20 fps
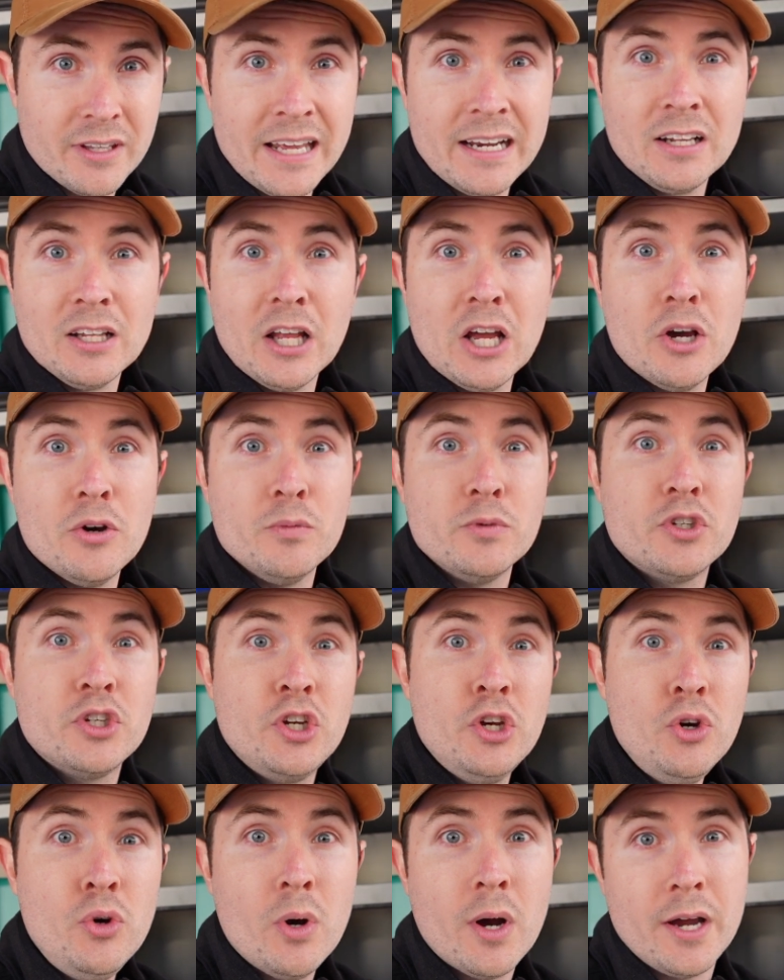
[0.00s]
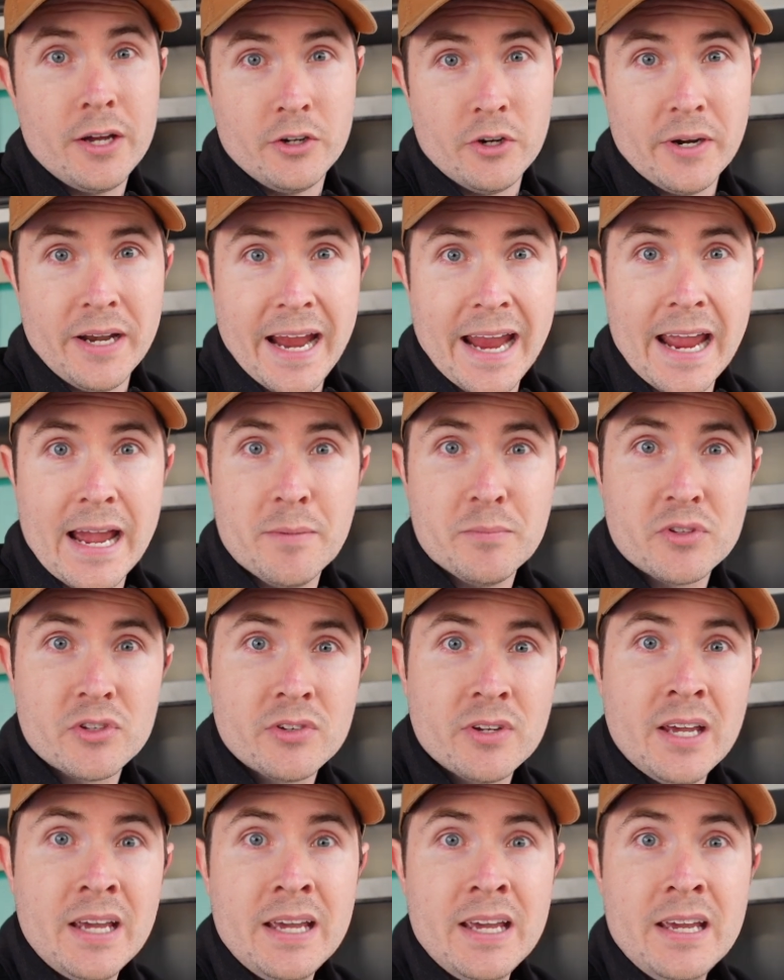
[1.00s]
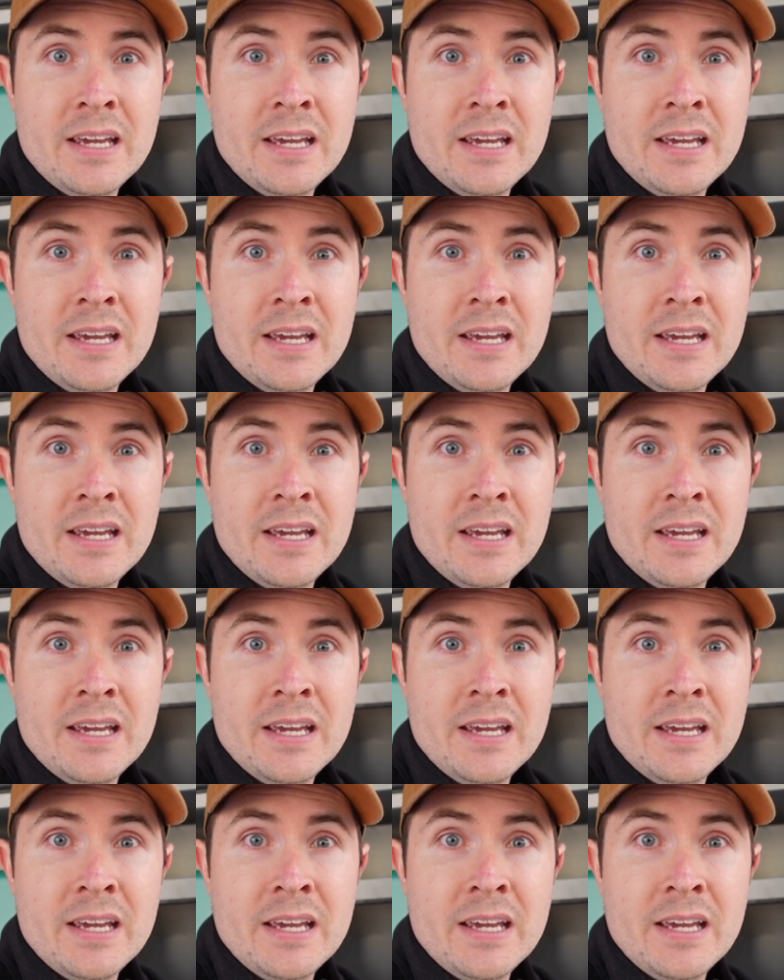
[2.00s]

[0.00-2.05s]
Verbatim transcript: let alone 200 amps,